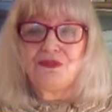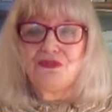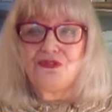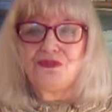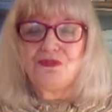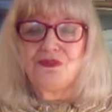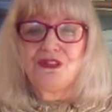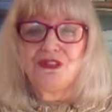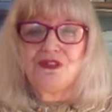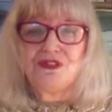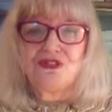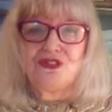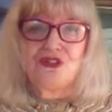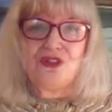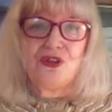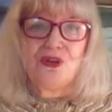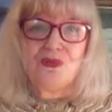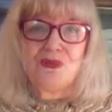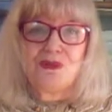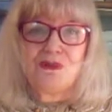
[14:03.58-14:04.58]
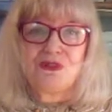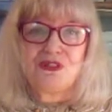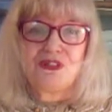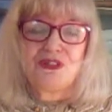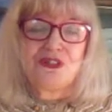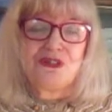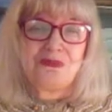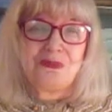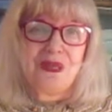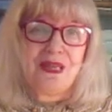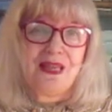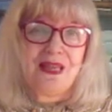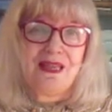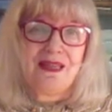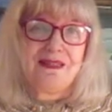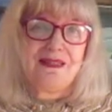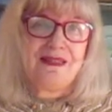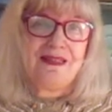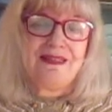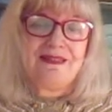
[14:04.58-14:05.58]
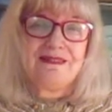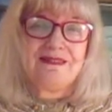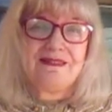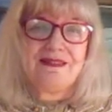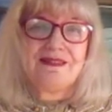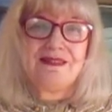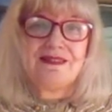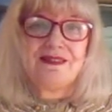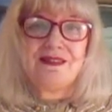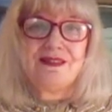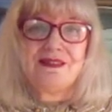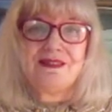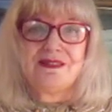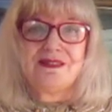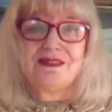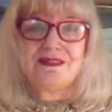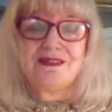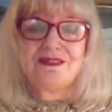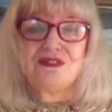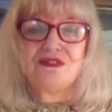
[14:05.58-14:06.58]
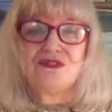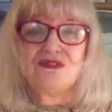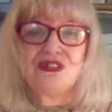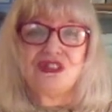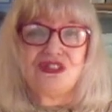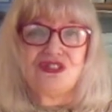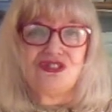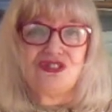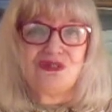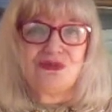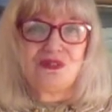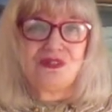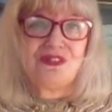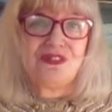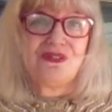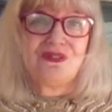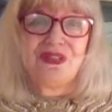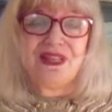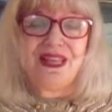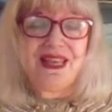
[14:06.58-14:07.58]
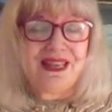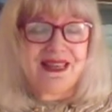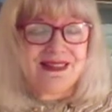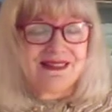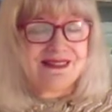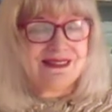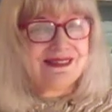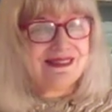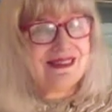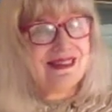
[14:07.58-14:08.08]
him years ago when he was a young man, and he saw this creature with no head.